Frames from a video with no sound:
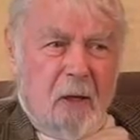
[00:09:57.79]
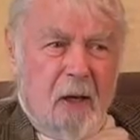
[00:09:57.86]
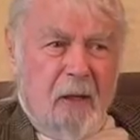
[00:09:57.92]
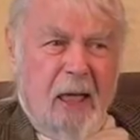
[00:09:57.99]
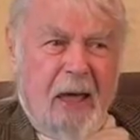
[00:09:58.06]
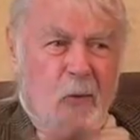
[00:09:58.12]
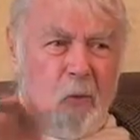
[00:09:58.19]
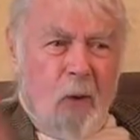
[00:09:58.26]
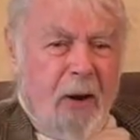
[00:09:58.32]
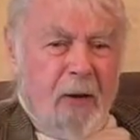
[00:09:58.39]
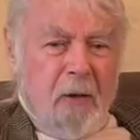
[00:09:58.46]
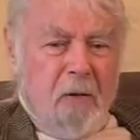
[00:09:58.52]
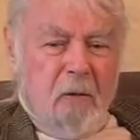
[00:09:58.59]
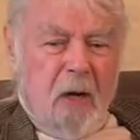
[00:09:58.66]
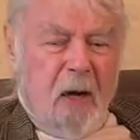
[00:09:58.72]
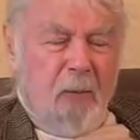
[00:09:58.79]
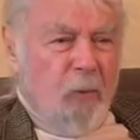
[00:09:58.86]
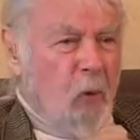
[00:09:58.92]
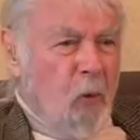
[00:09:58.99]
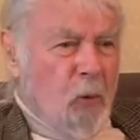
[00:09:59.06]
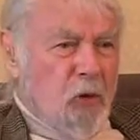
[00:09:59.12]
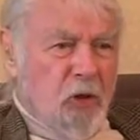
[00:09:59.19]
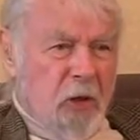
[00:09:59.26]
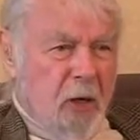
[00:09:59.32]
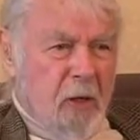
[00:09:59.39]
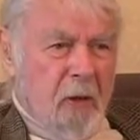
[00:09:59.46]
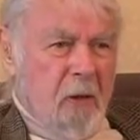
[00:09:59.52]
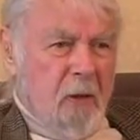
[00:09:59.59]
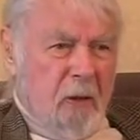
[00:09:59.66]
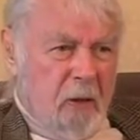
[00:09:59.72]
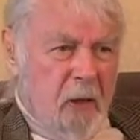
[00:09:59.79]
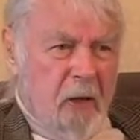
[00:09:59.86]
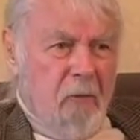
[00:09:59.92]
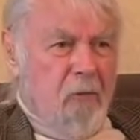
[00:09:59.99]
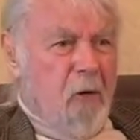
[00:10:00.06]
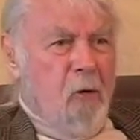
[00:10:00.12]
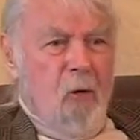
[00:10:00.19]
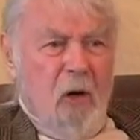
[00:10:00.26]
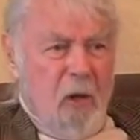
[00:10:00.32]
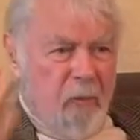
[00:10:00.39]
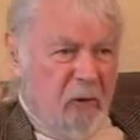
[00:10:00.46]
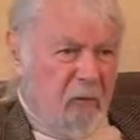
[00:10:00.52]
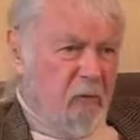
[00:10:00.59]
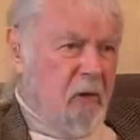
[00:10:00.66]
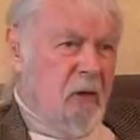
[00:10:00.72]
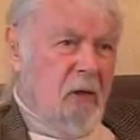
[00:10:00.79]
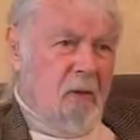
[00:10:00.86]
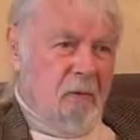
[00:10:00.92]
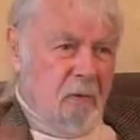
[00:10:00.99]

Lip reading: and that rattletrap old shuttle that they throw up every,